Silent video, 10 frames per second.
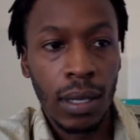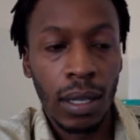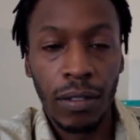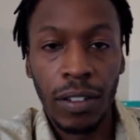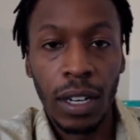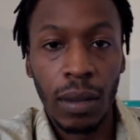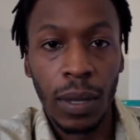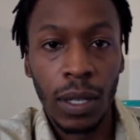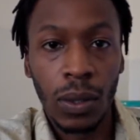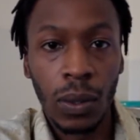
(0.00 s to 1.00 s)
the
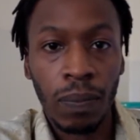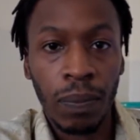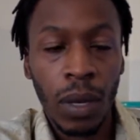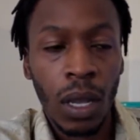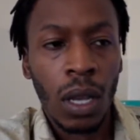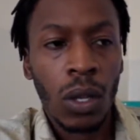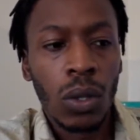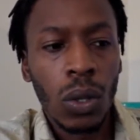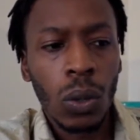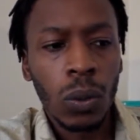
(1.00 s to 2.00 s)
fundamental.
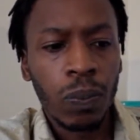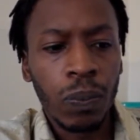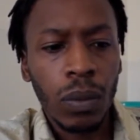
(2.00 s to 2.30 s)
So